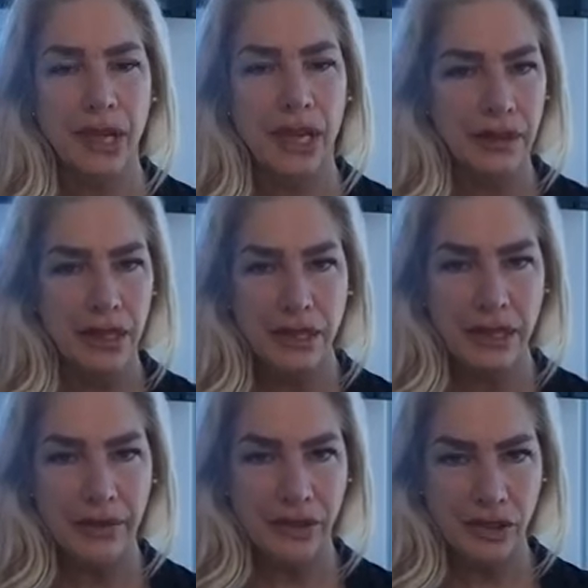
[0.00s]
in this
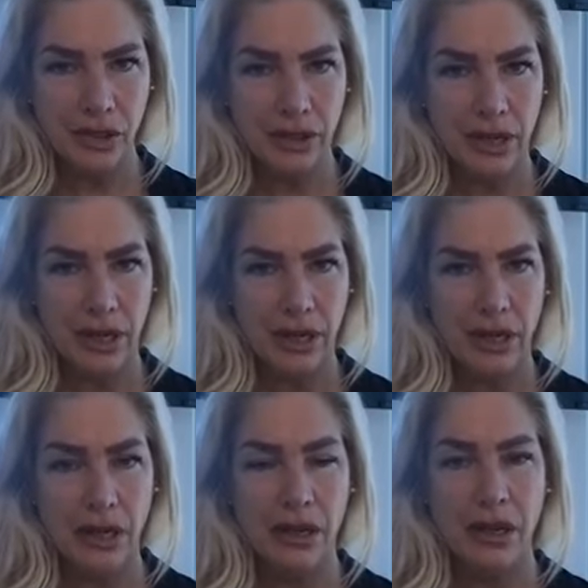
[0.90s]
life's journey
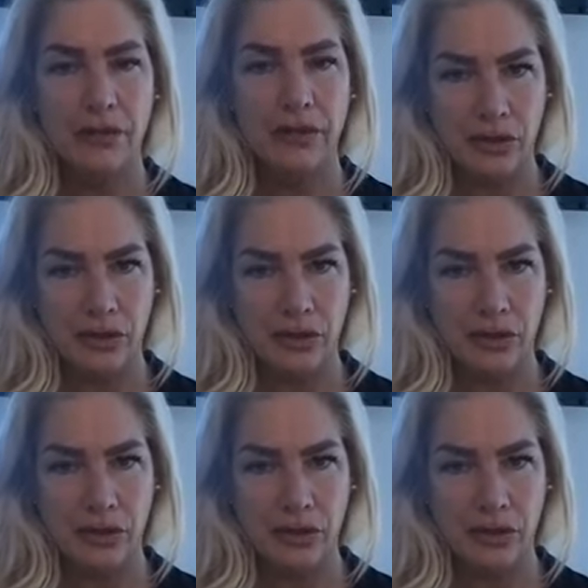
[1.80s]
for